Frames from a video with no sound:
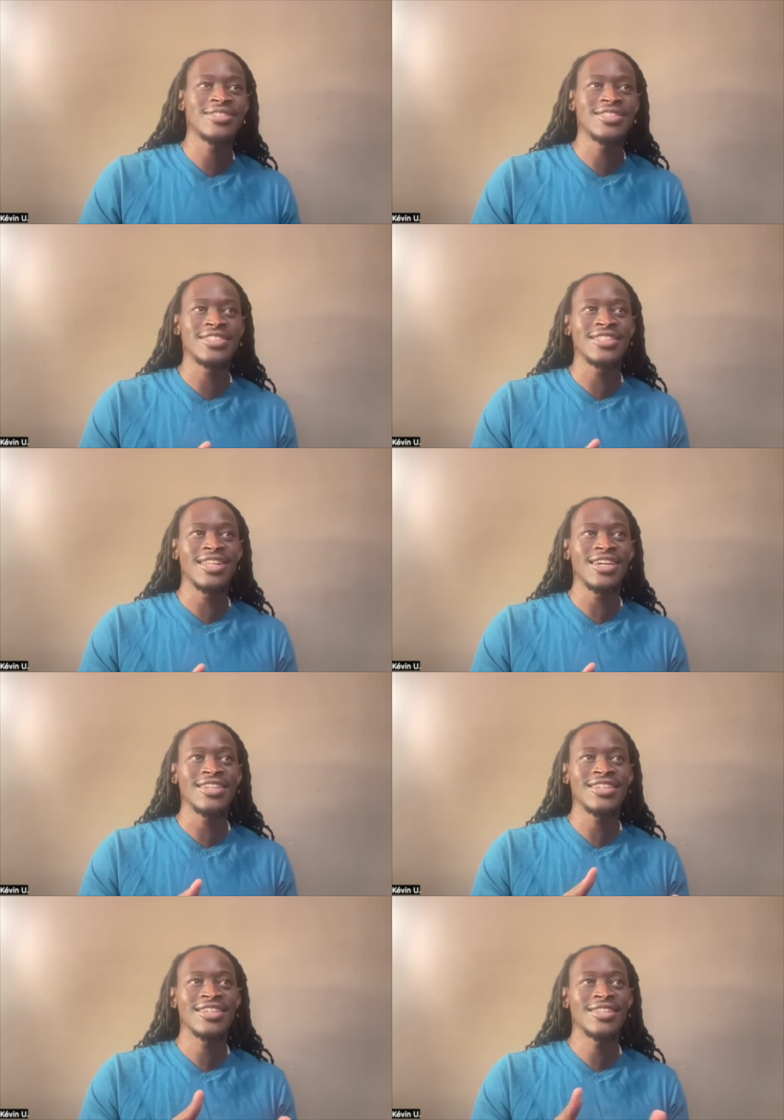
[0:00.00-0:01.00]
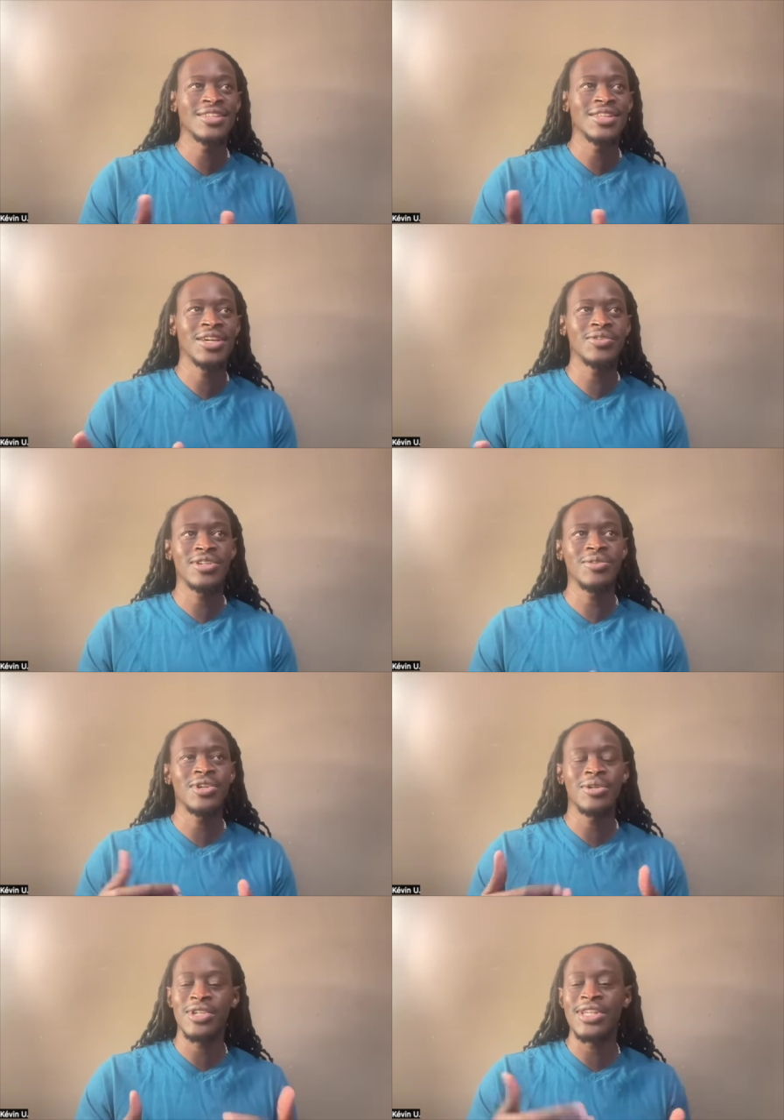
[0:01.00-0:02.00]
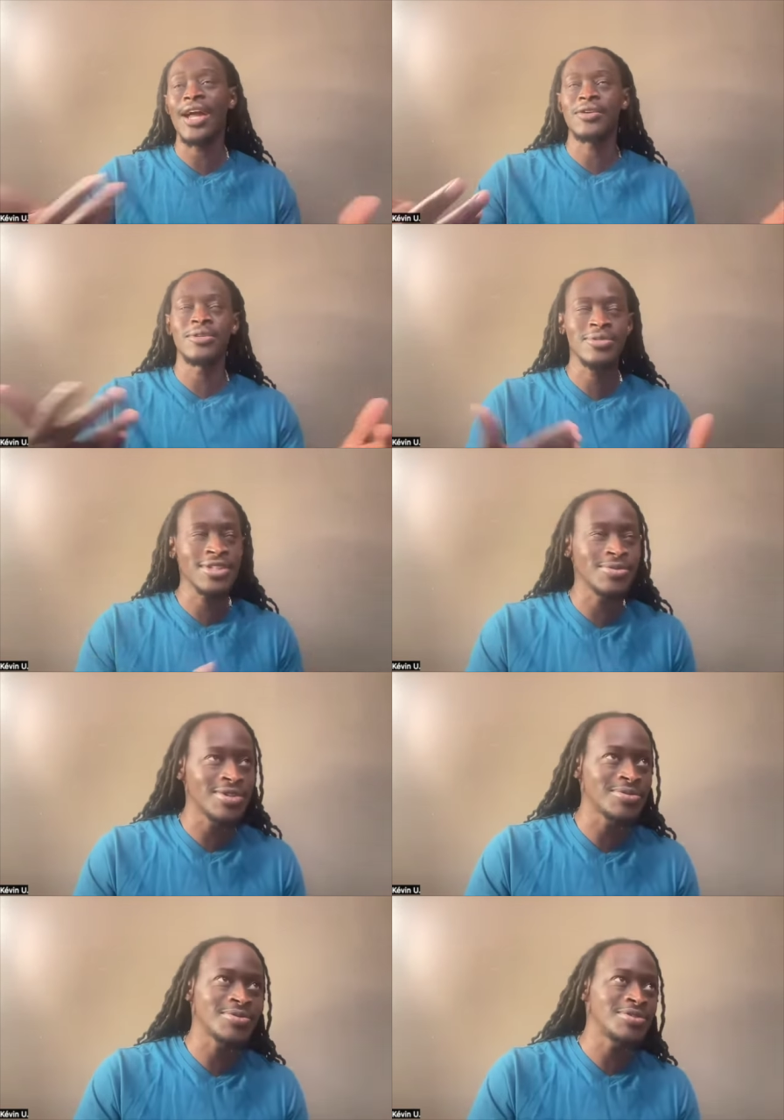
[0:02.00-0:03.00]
to see like the lettering of what it means acronyms that's the word i was sort